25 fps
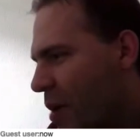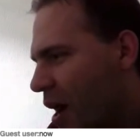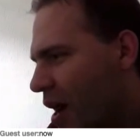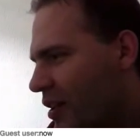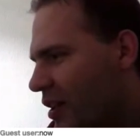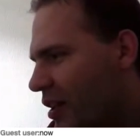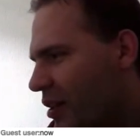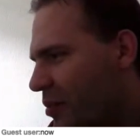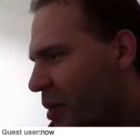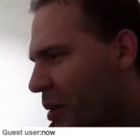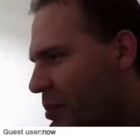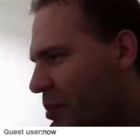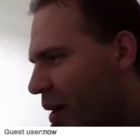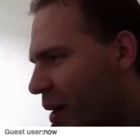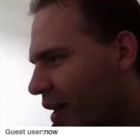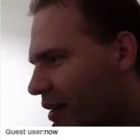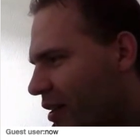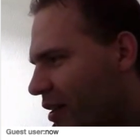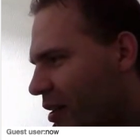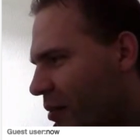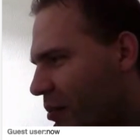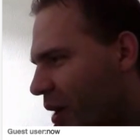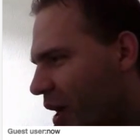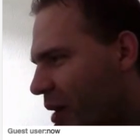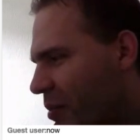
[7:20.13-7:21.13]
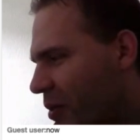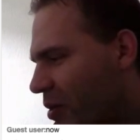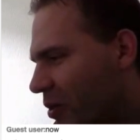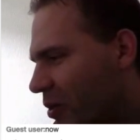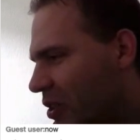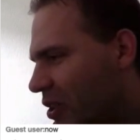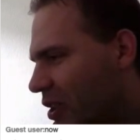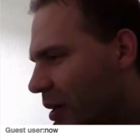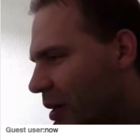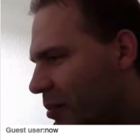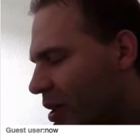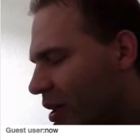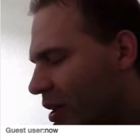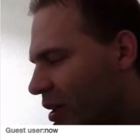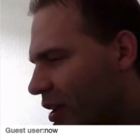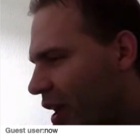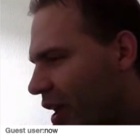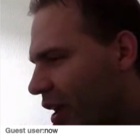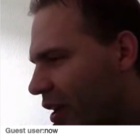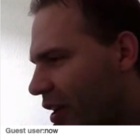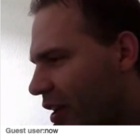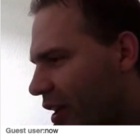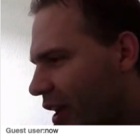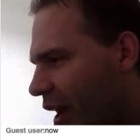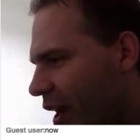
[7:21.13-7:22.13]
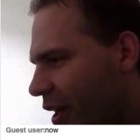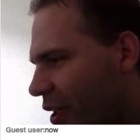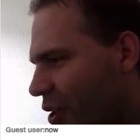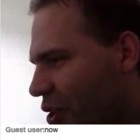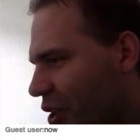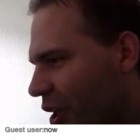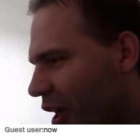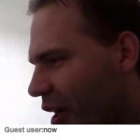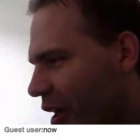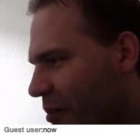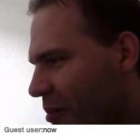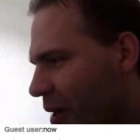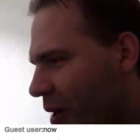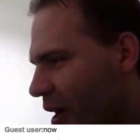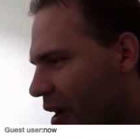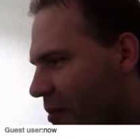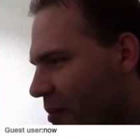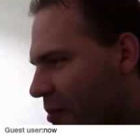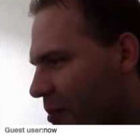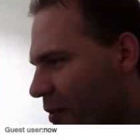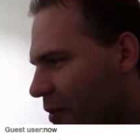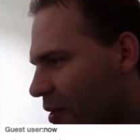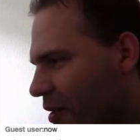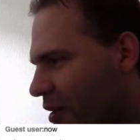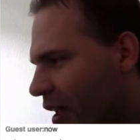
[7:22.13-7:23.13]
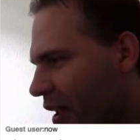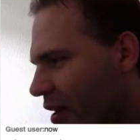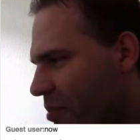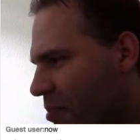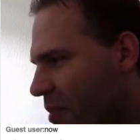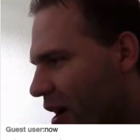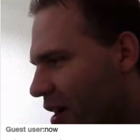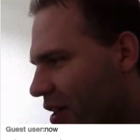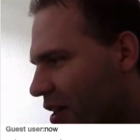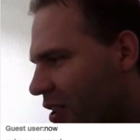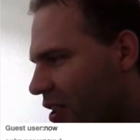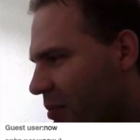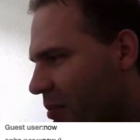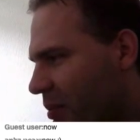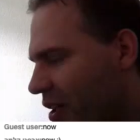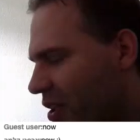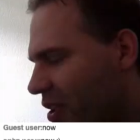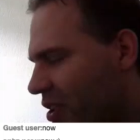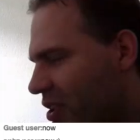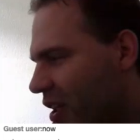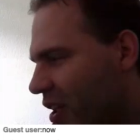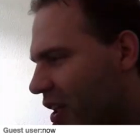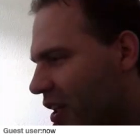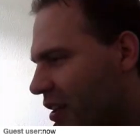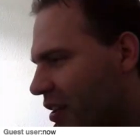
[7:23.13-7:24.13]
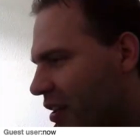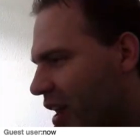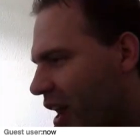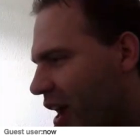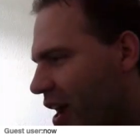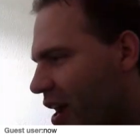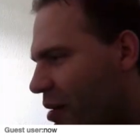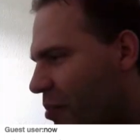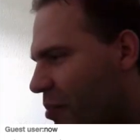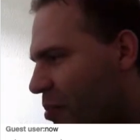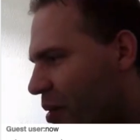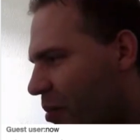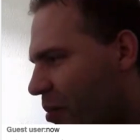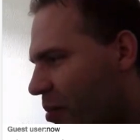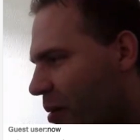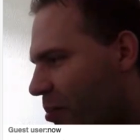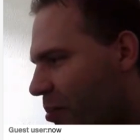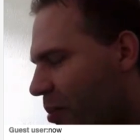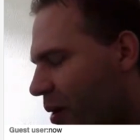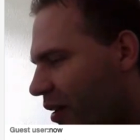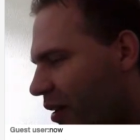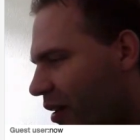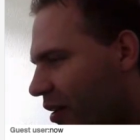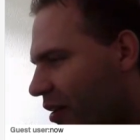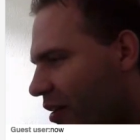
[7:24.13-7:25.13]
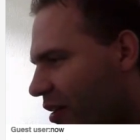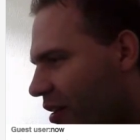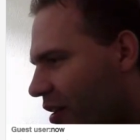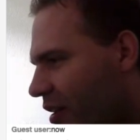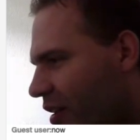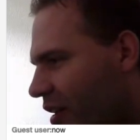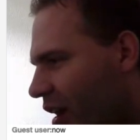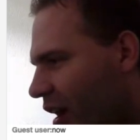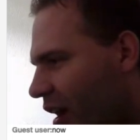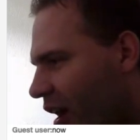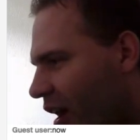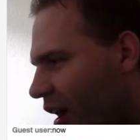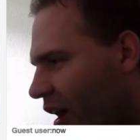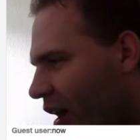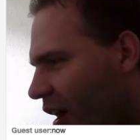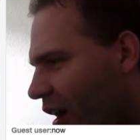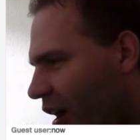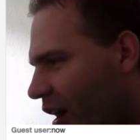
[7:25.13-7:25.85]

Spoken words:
Might it be better maybe use something like HMM that maximize the entire probability?